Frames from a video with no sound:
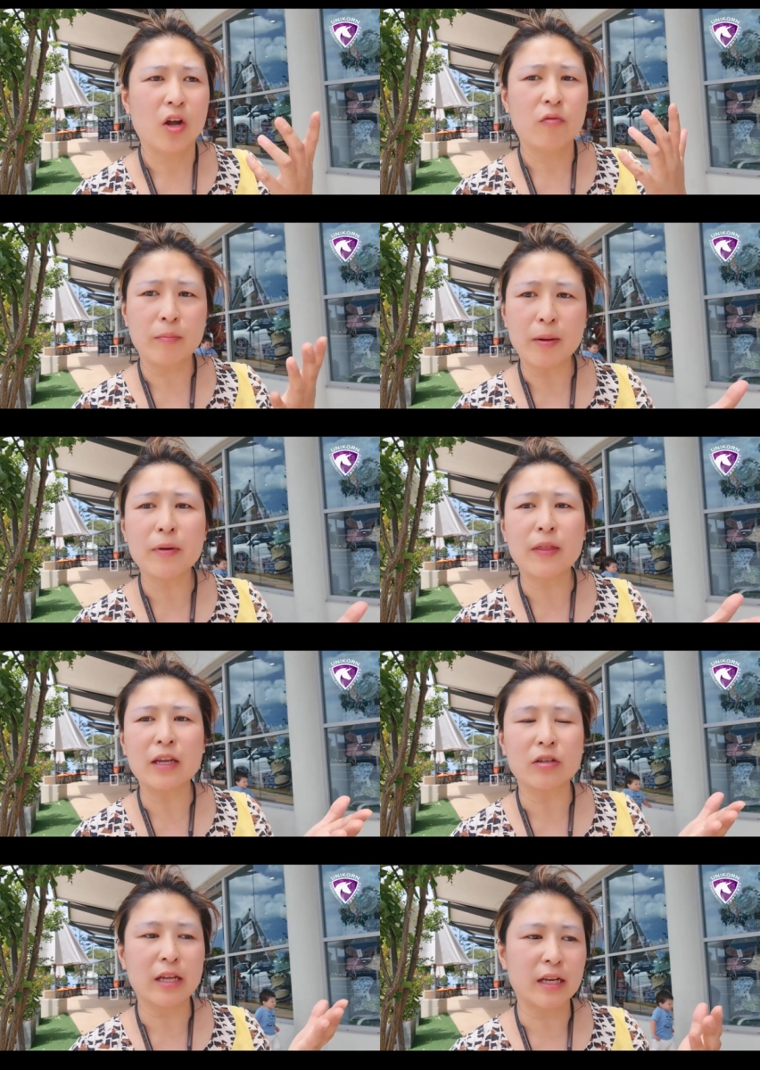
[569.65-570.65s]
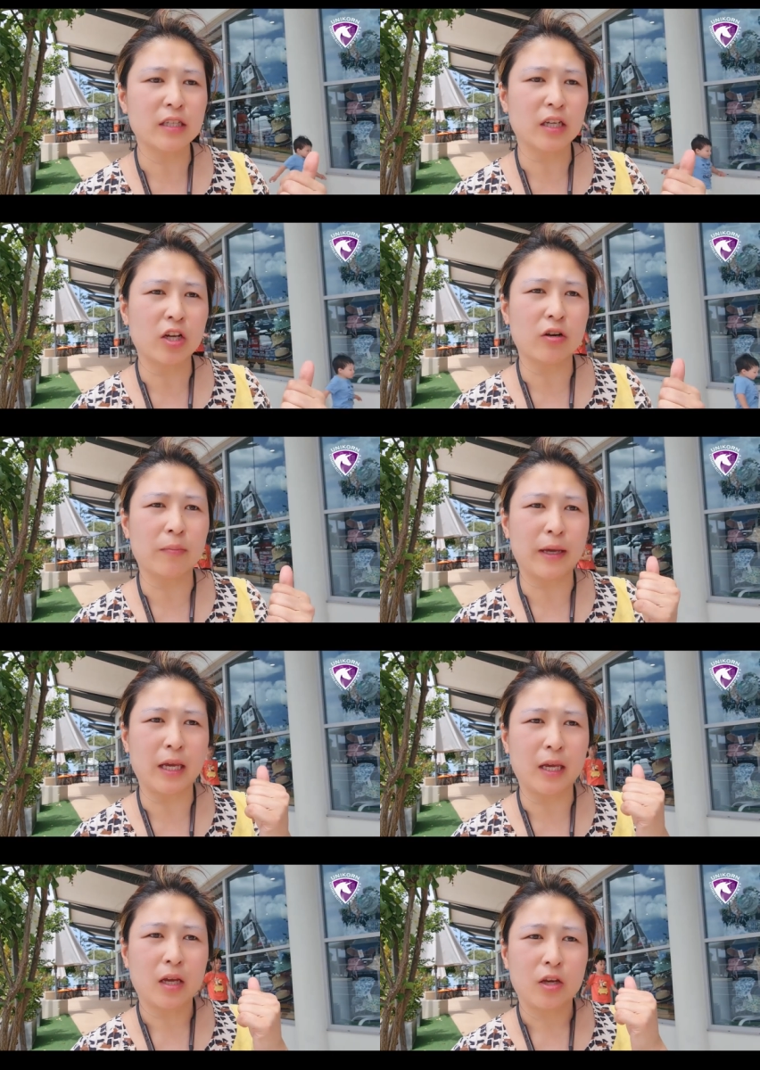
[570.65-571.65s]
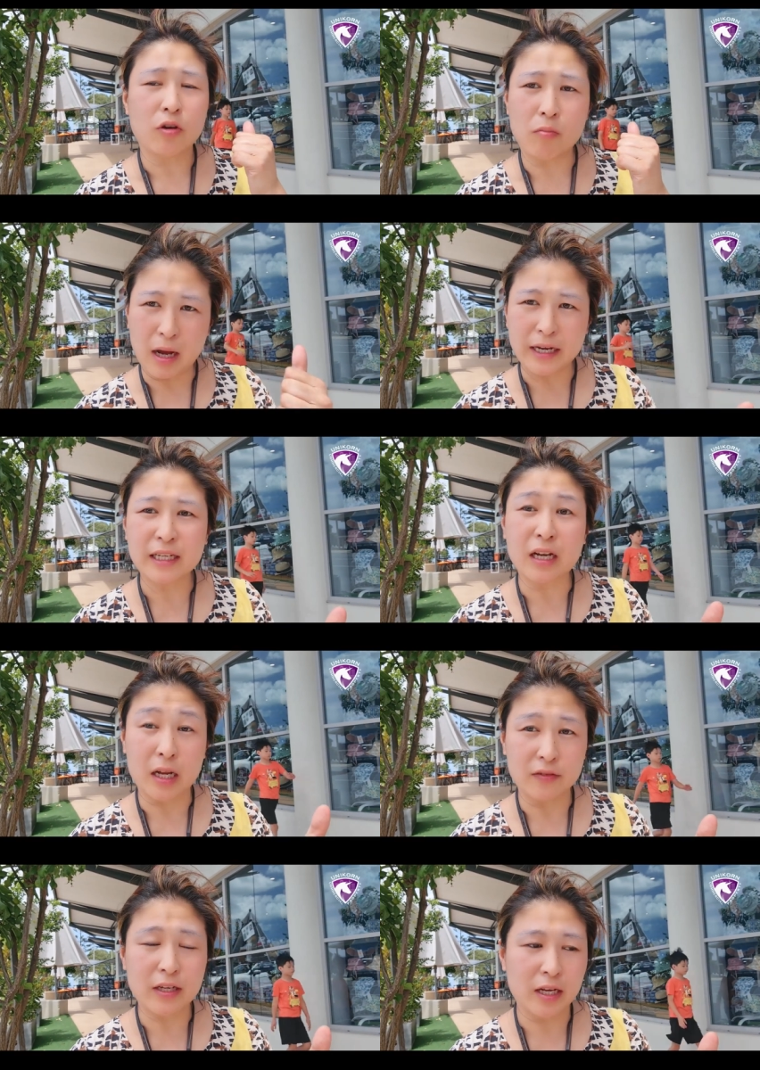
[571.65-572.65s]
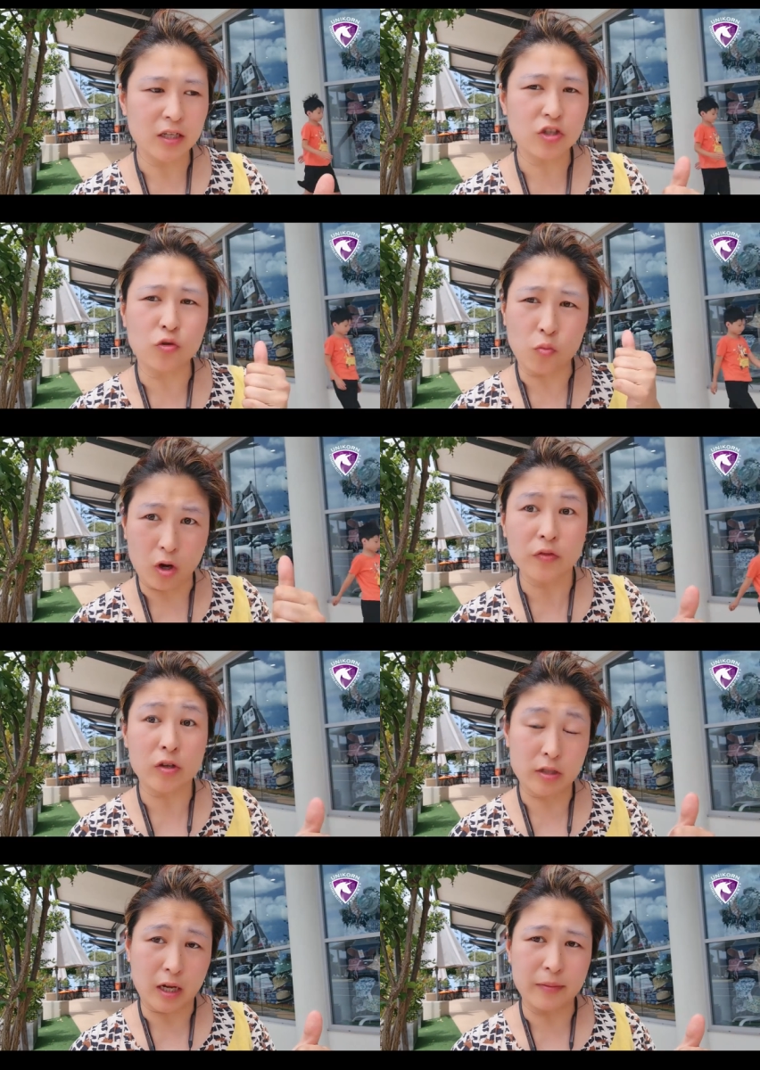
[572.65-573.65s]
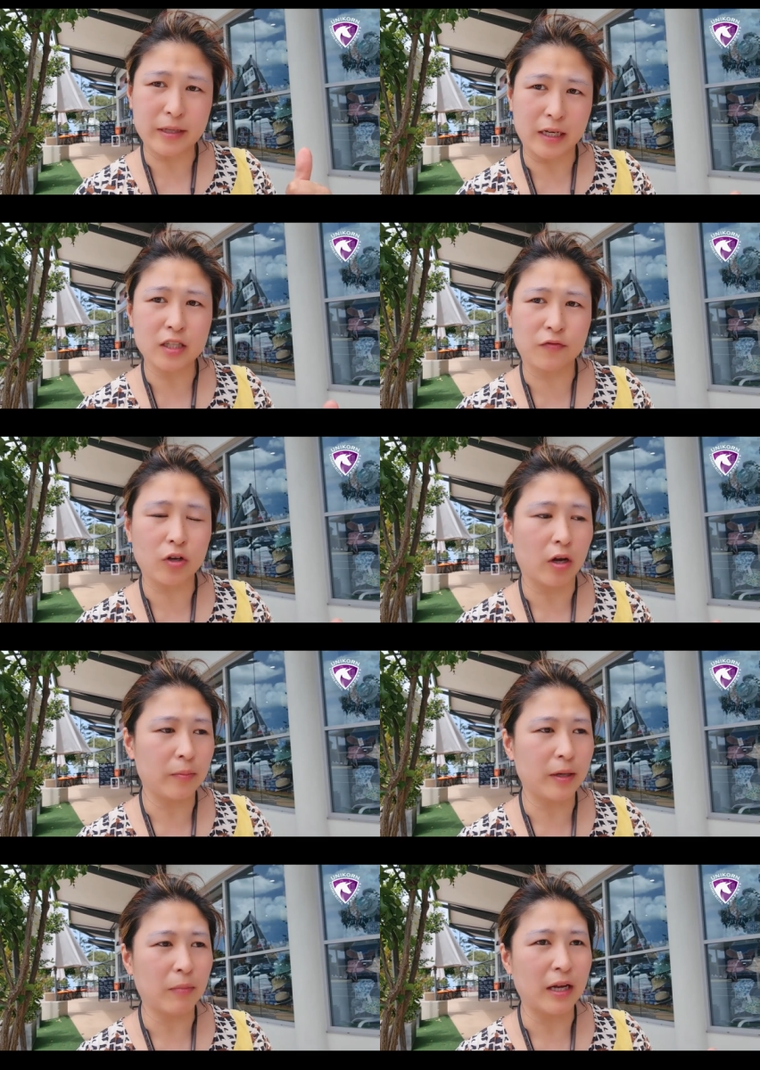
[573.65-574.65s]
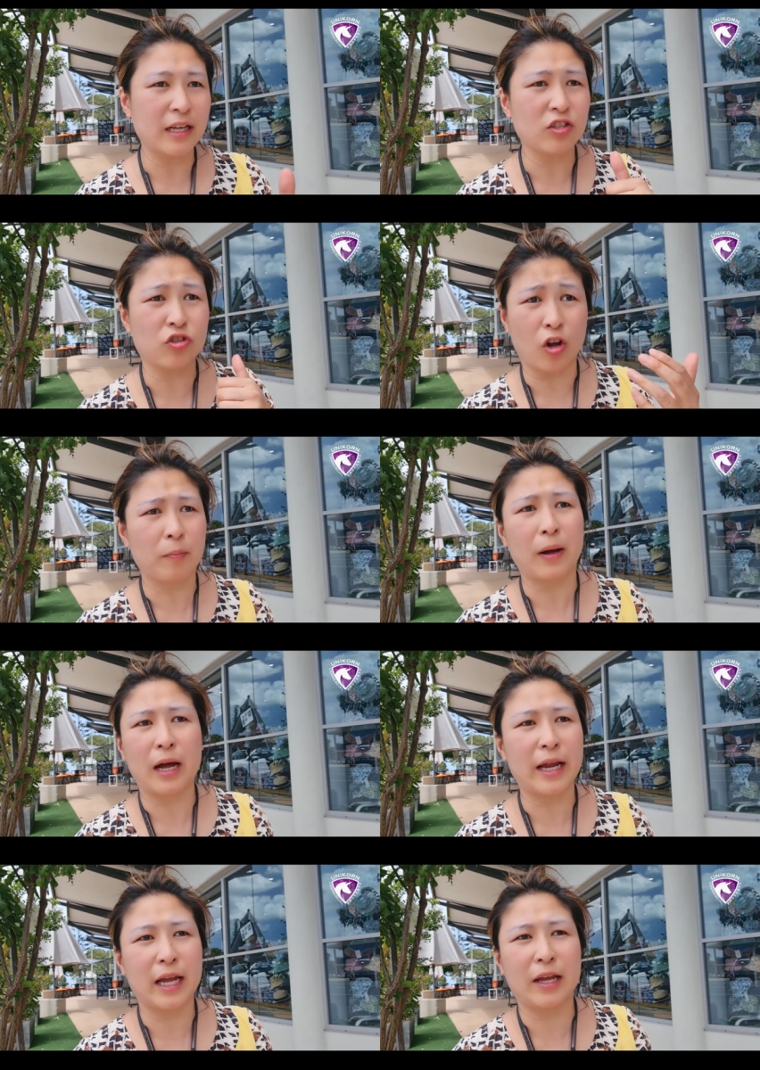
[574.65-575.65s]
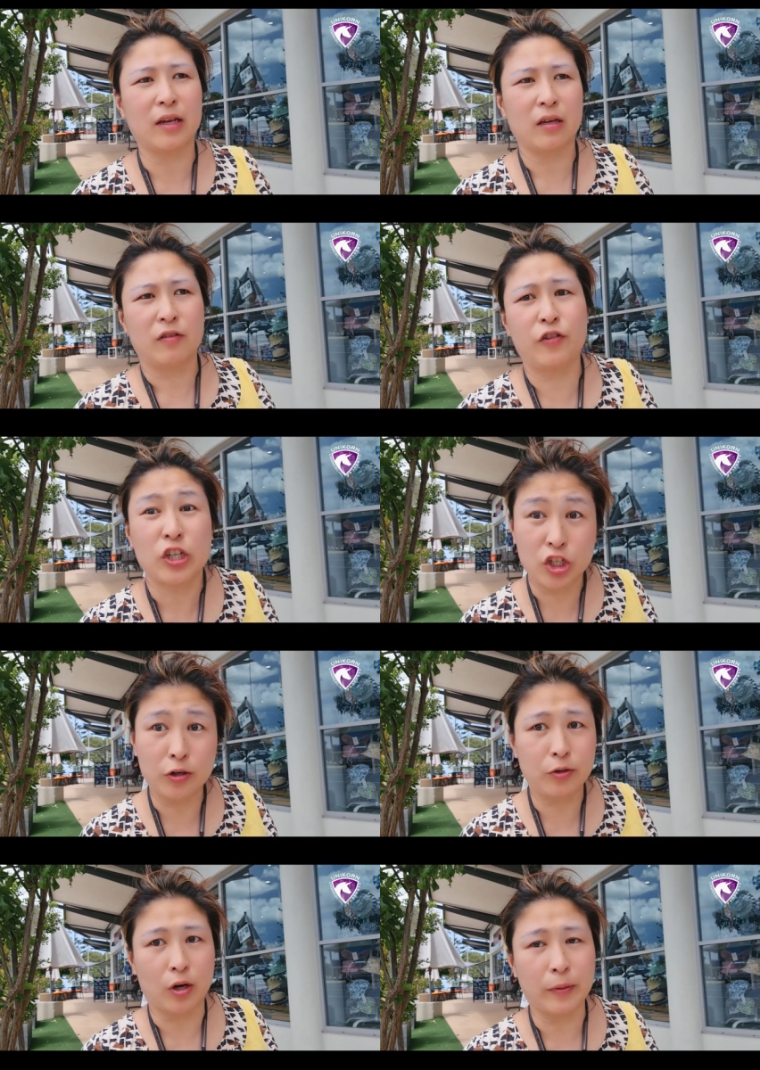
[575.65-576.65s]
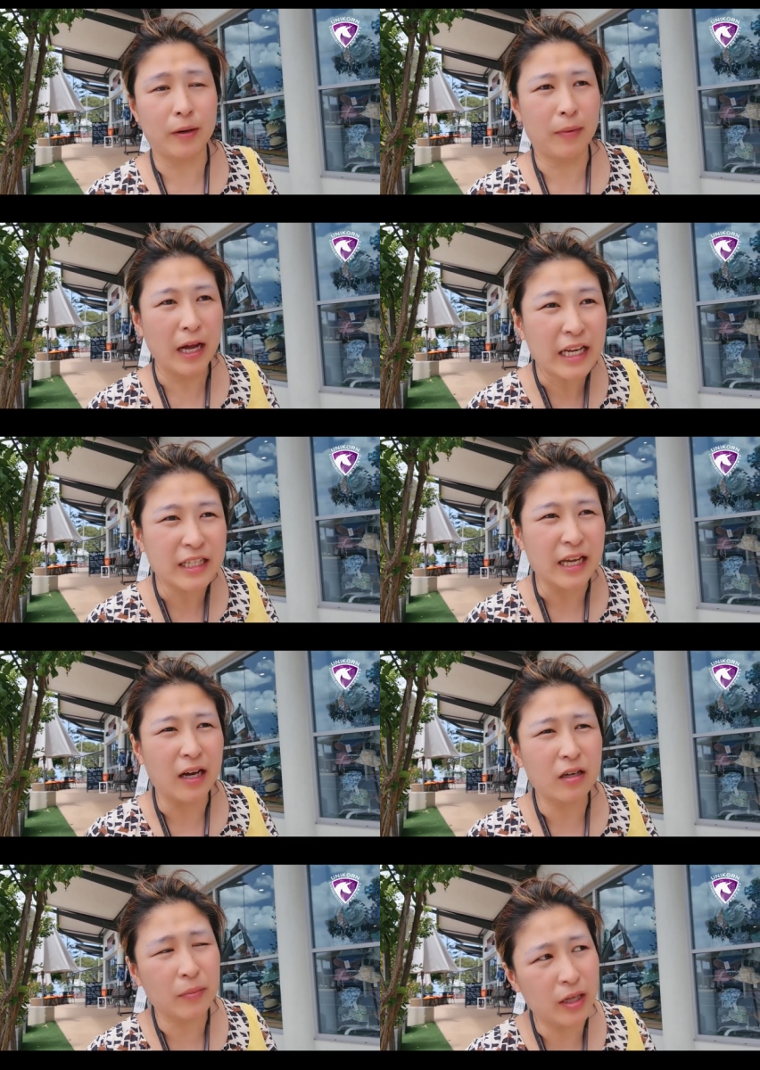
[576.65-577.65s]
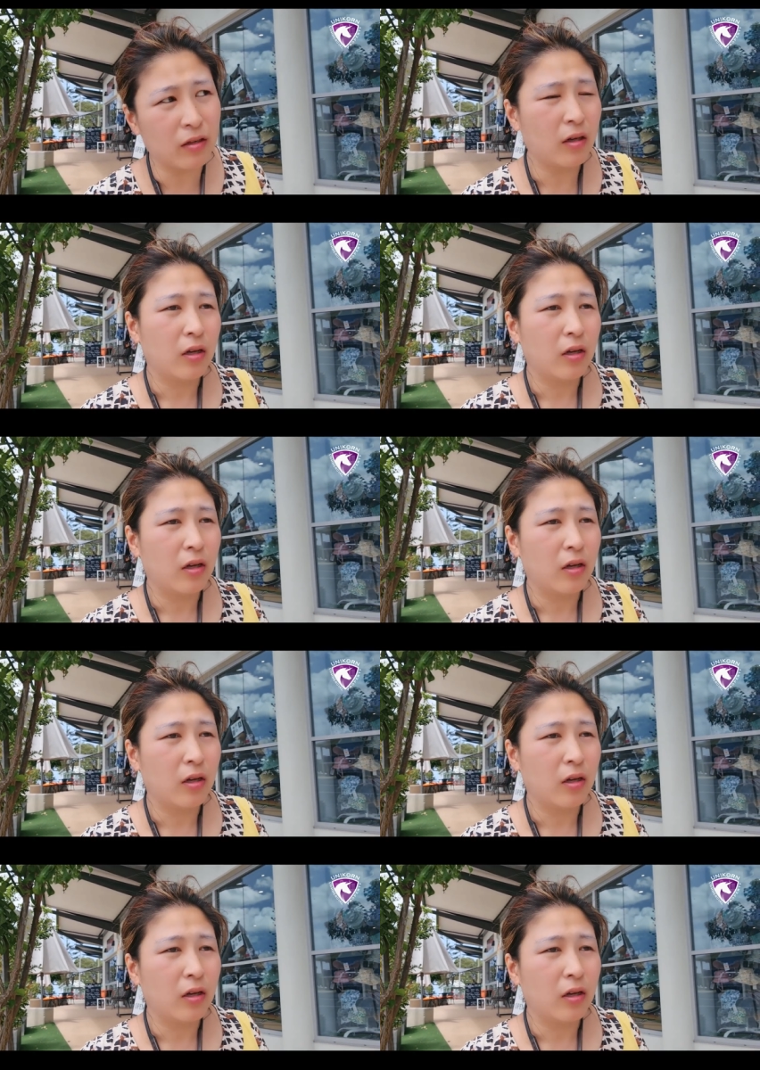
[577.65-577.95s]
Remember that your tenants are going to be your mining kind of tenants. You want those type of tenants if you're going to be in mining town. So don't buy a fish and chip shop in a mining town. I mean,